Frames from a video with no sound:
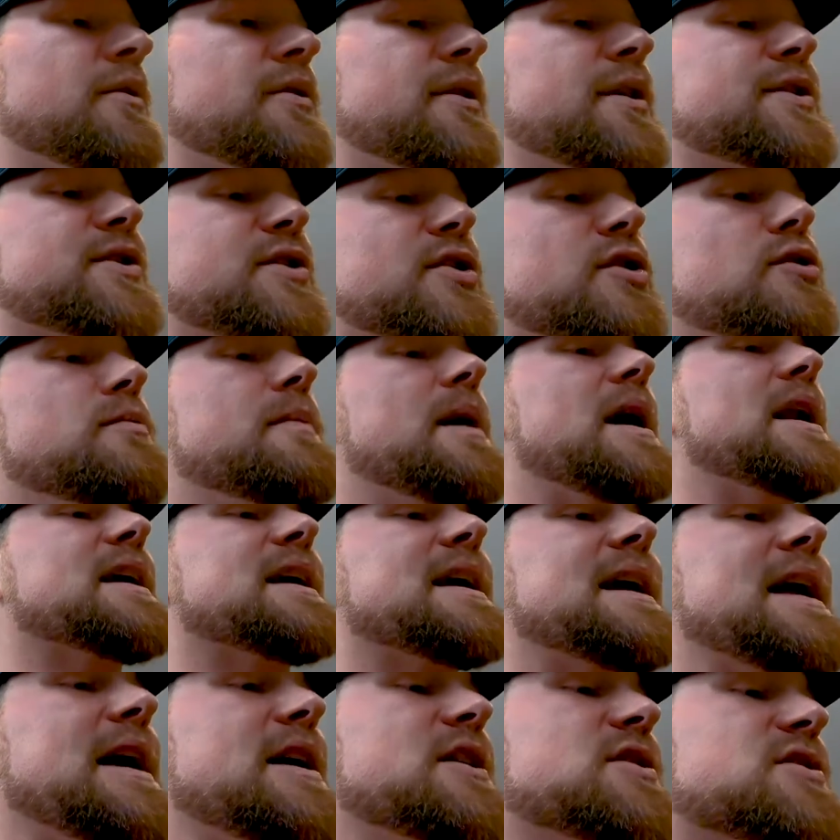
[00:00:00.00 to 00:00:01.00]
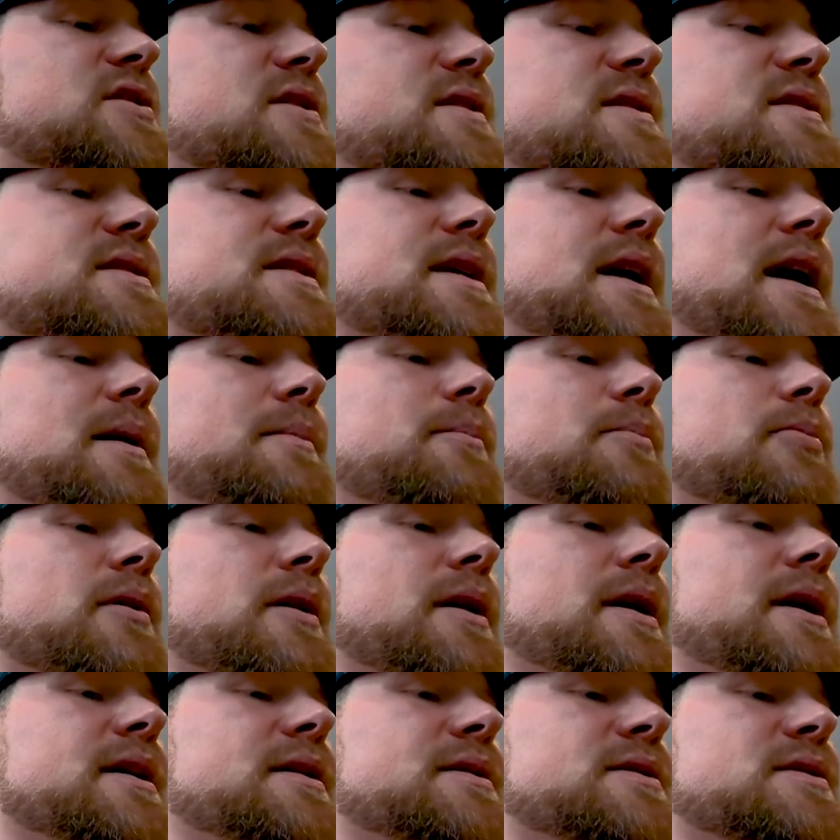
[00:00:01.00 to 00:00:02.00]
The 2 medications that I
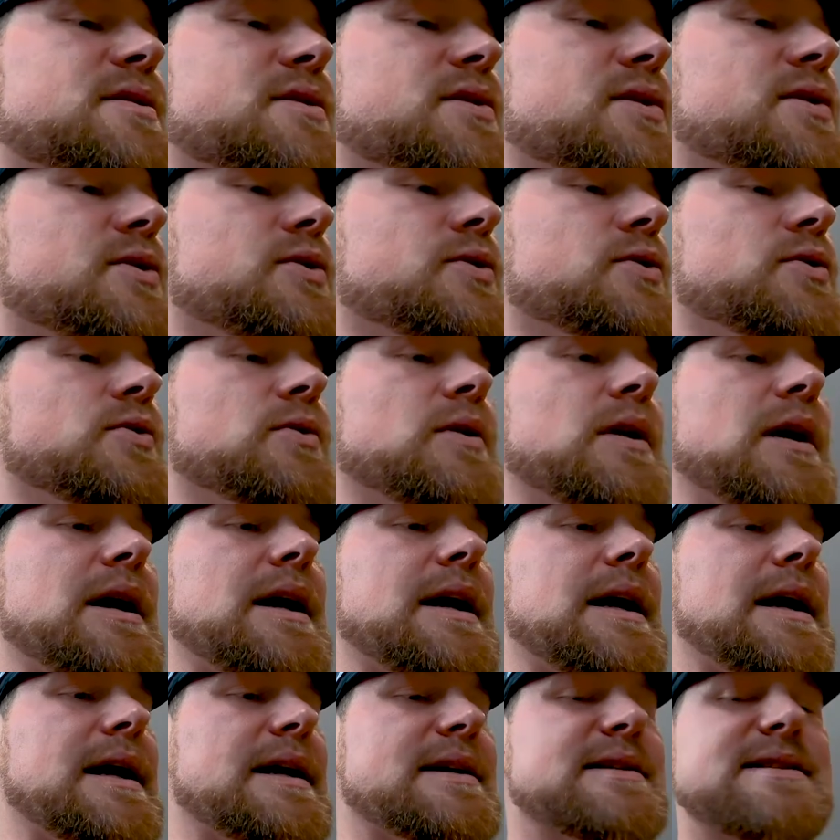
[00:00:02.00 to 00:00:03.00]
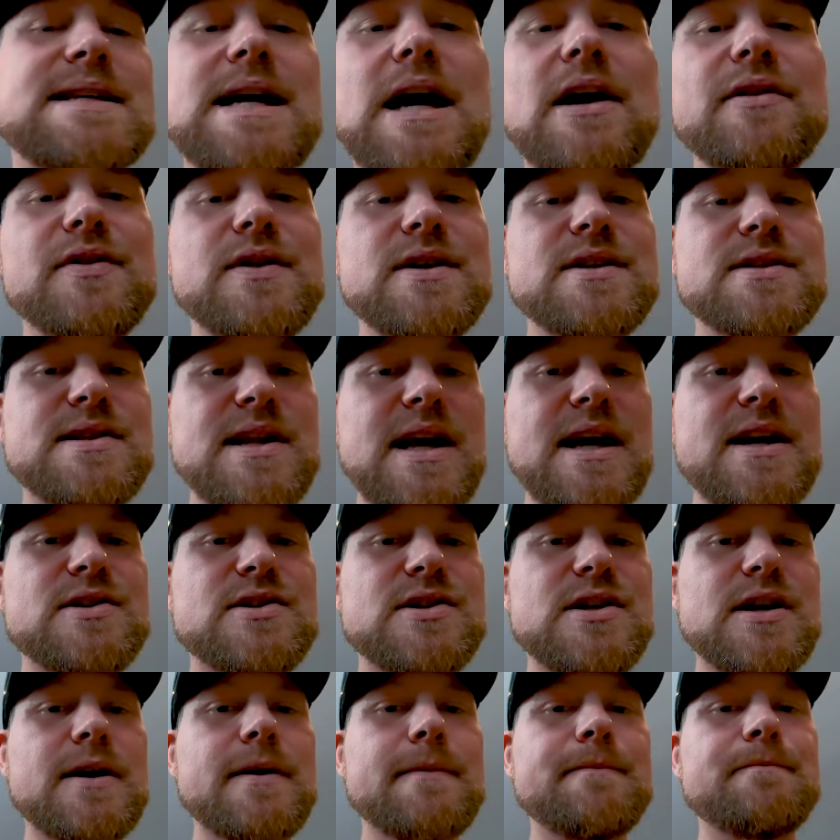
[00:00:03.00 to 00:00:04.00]
bring to Southeast
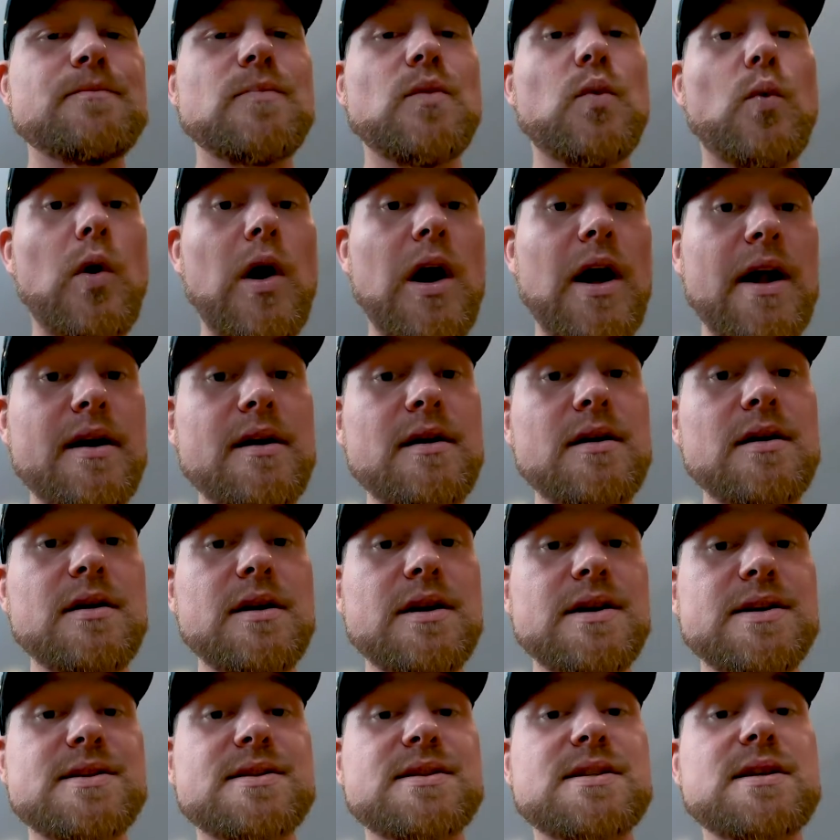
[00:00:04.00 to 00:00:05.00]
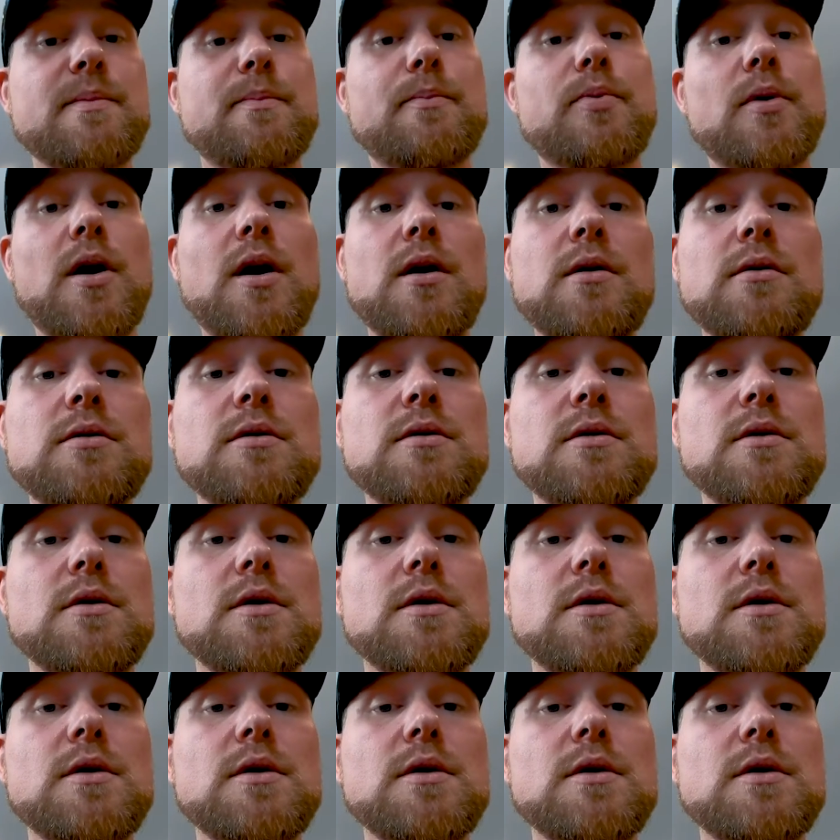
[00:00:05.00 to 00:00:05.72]
Asia, one is Cipro,